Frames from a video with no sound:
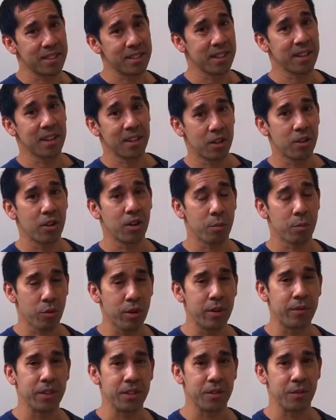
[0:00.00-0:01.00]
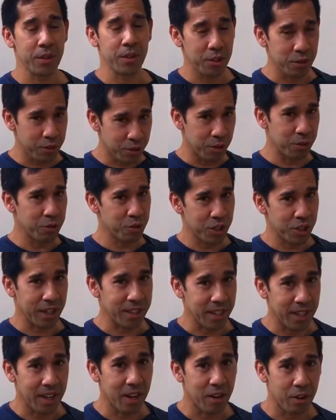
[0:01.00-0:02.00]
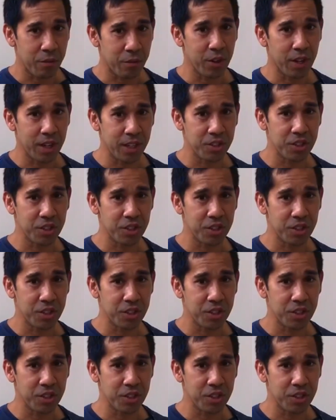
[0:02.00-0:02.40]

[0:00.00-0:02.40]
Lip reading: that I did on a previous video, so check that out if you get a